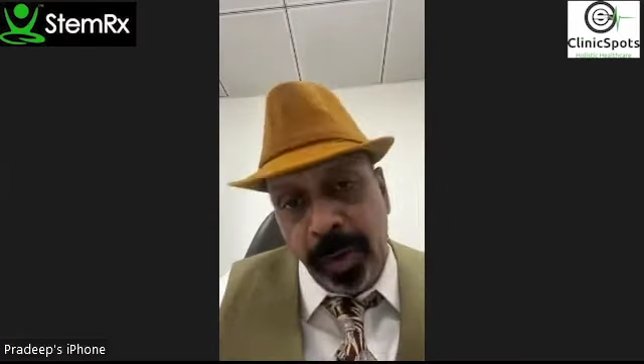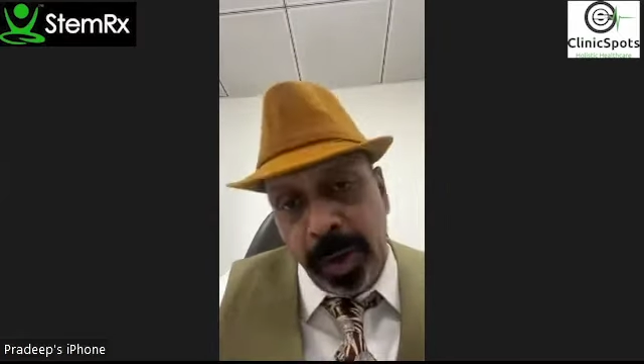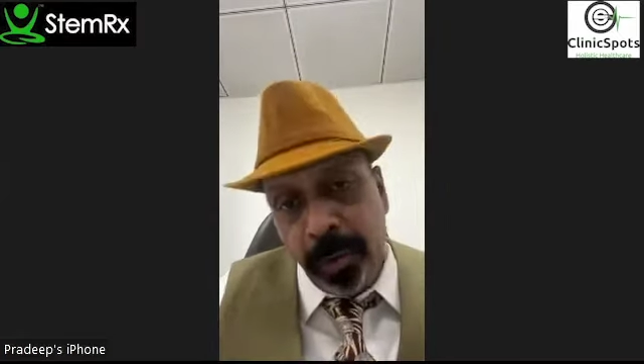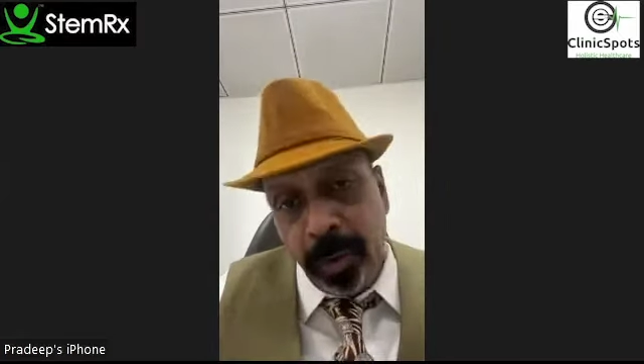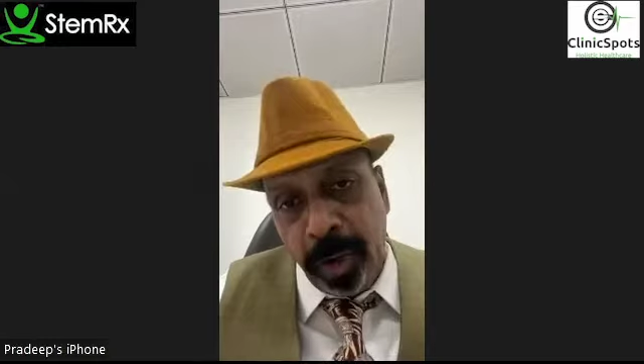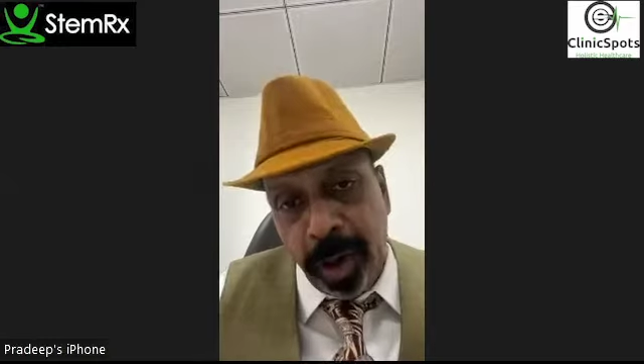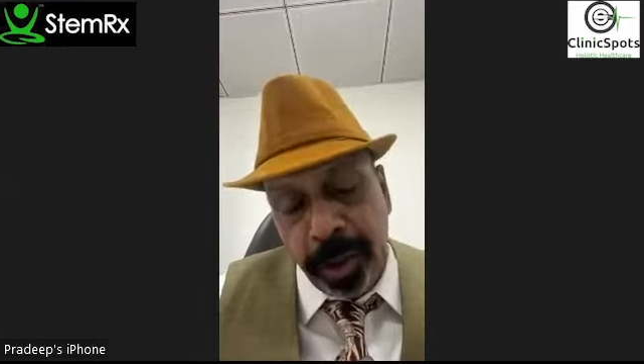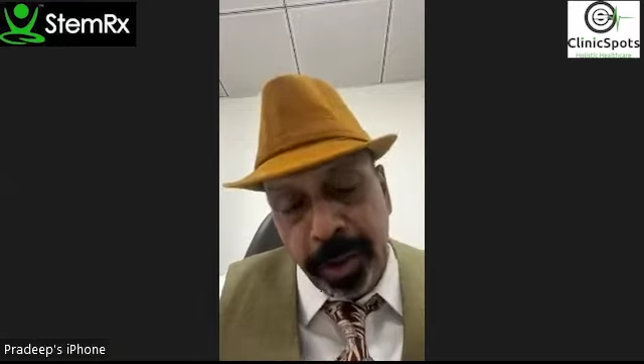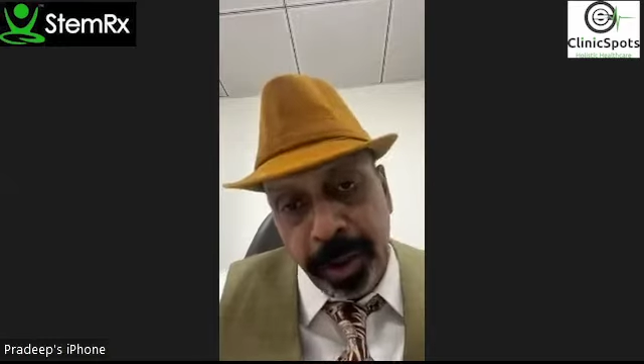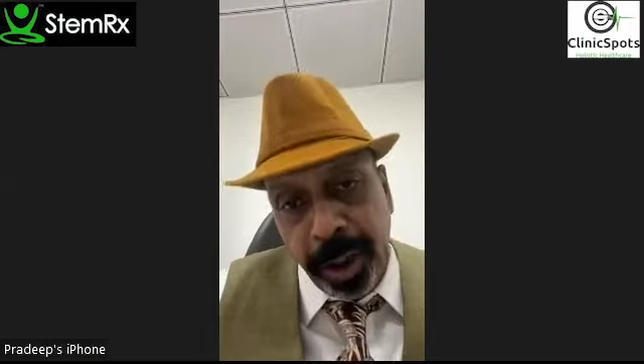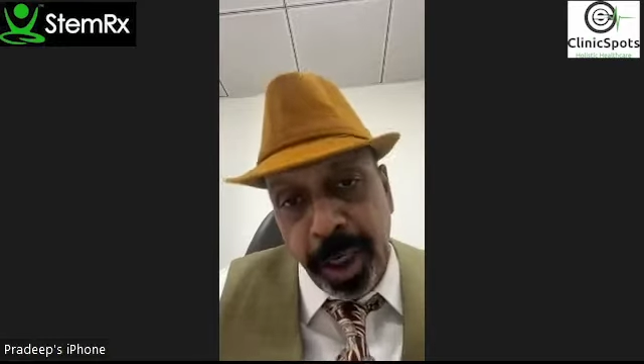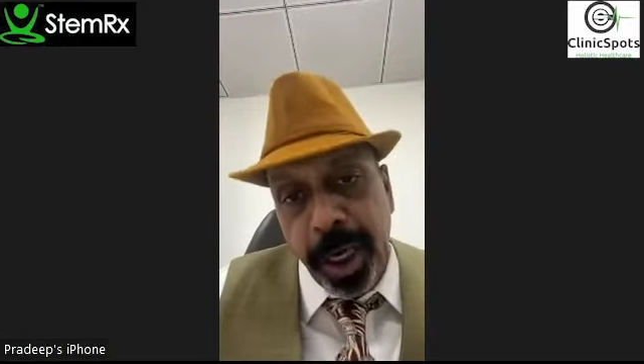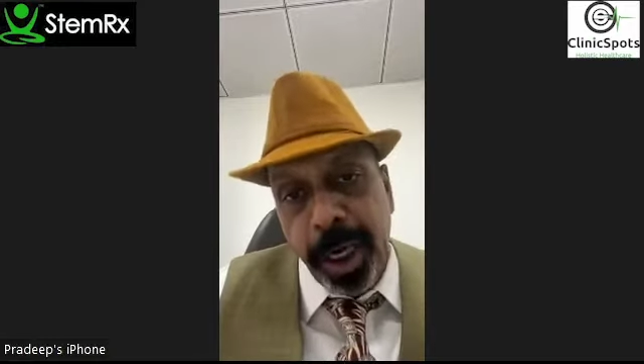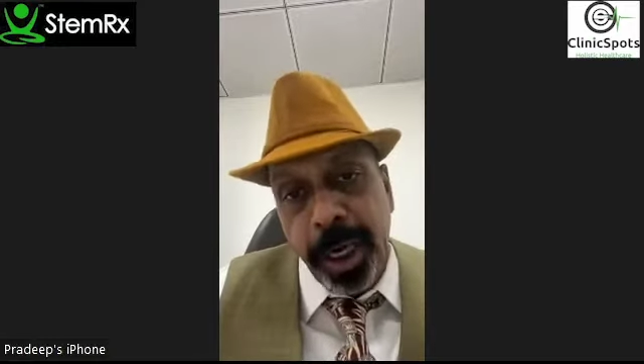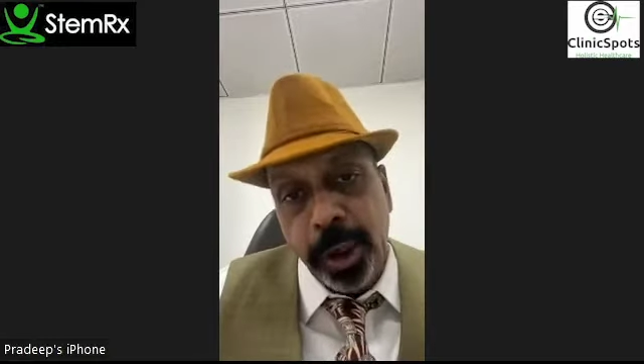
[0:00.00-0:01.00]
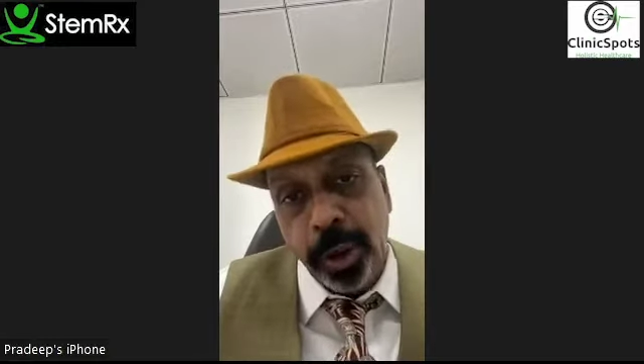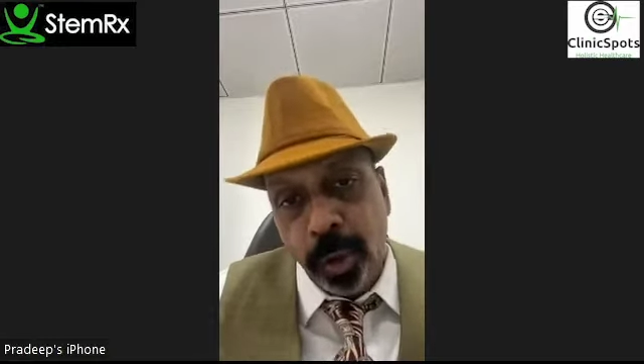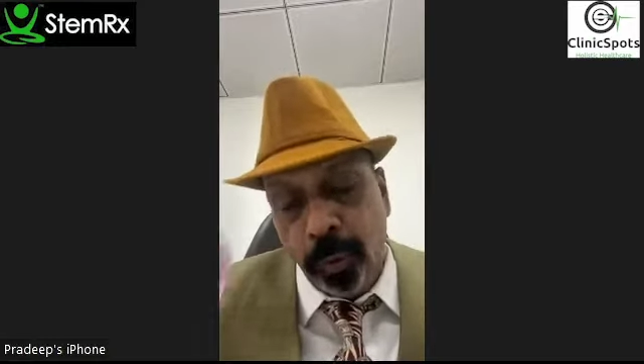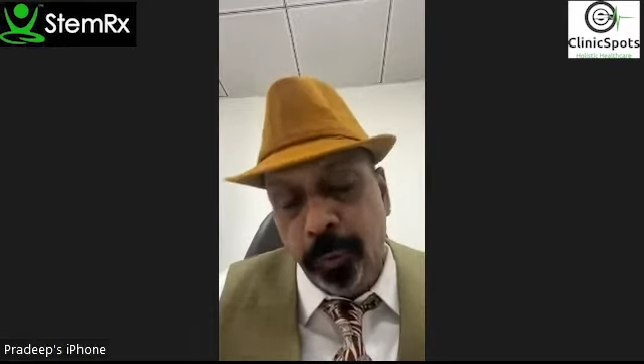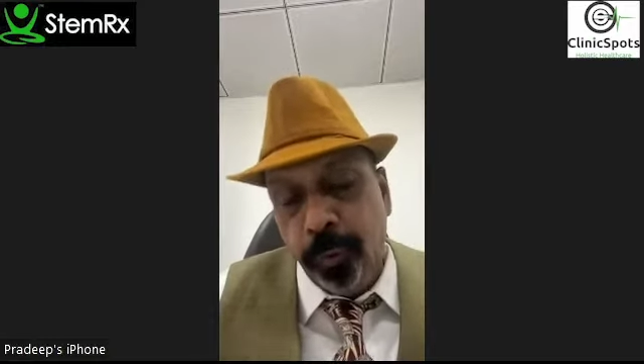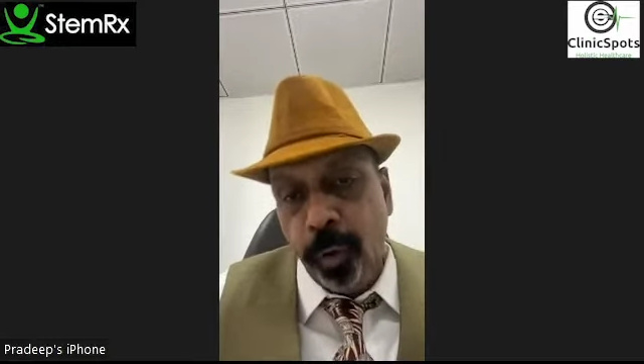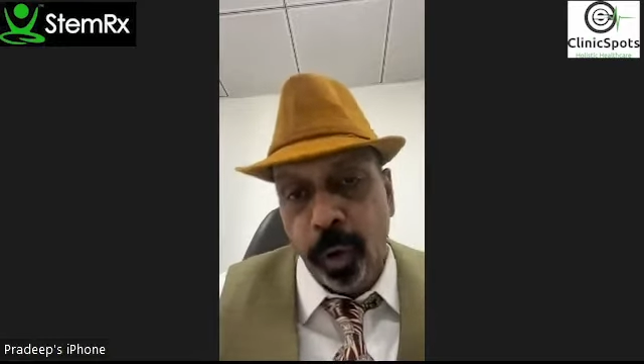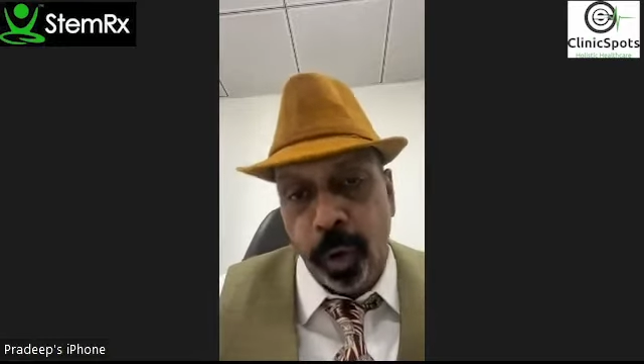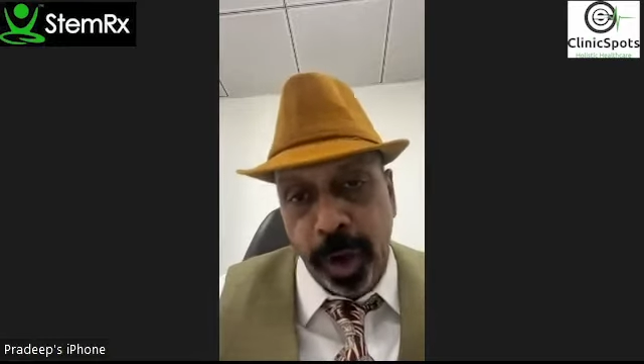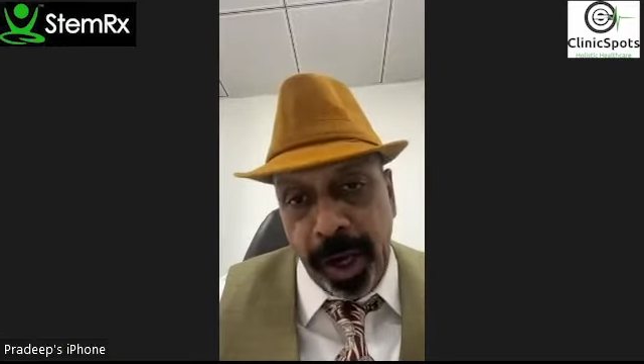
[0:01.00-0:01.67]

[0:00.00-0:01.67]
And then we work three to